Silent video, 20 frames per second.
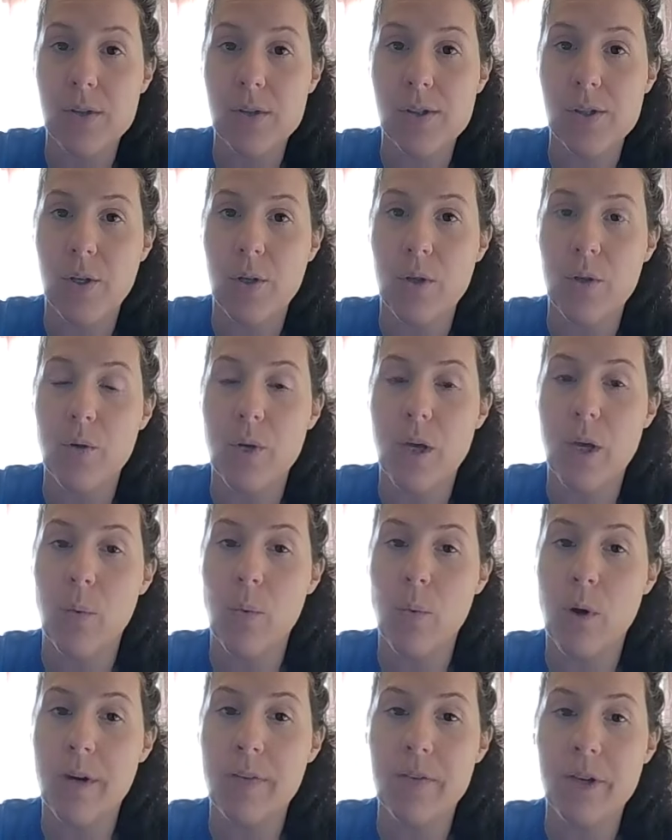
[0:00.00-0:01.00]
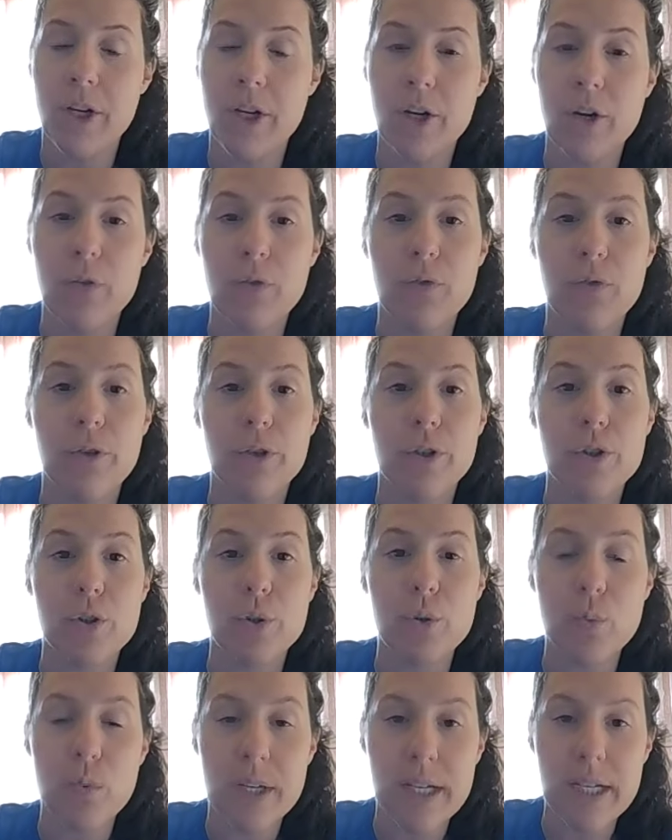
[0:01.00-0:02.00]
So you get one video for
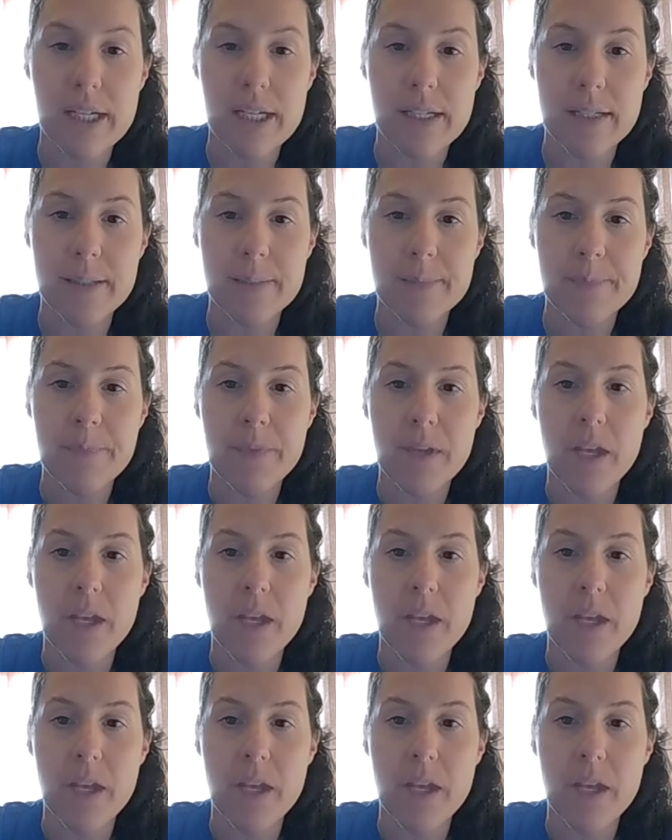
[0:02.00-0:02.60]
2 weeks.